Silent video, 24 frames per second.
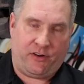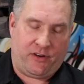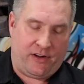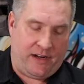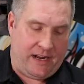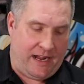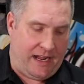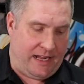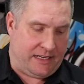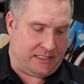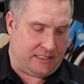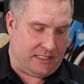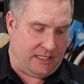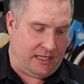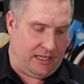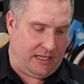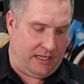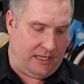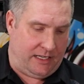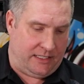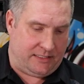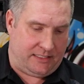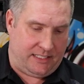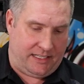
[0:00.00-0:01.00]
it or not,
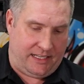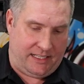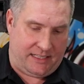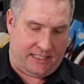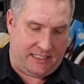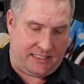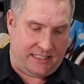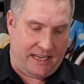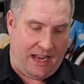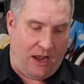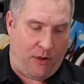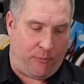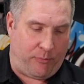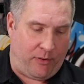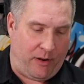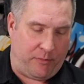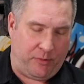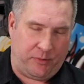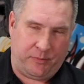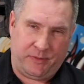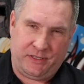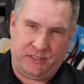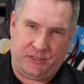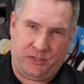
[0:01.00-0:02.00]
uh, to get this out.
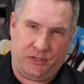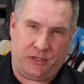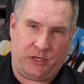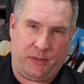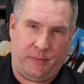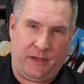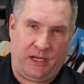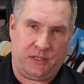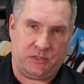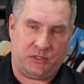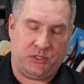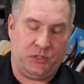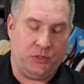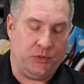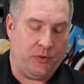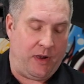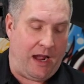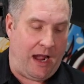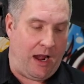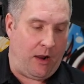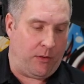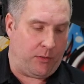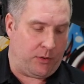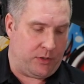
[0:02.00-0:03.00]
Probably took about two
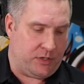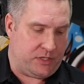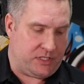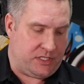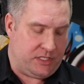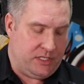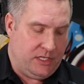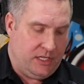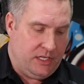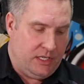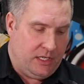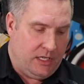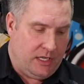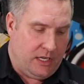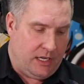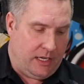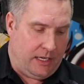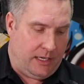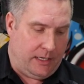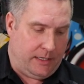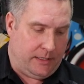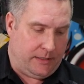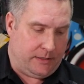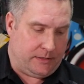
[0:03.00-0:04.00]
hours
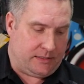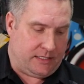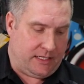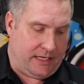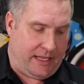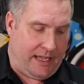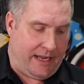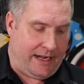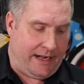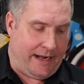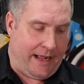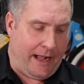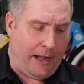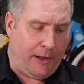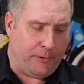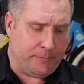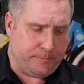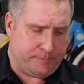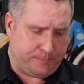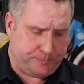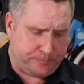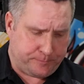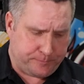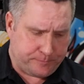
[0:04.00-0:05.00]
uh, to get it
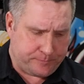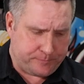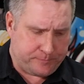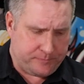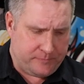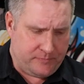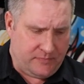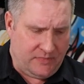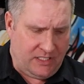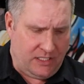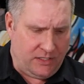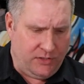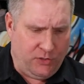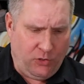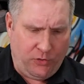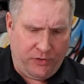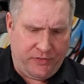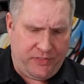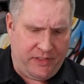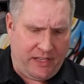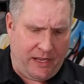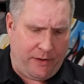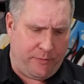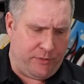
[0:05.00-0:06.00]
out. The only
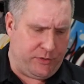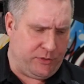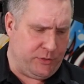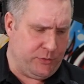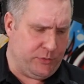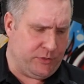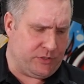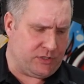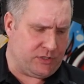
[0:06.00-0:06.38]
thing I would do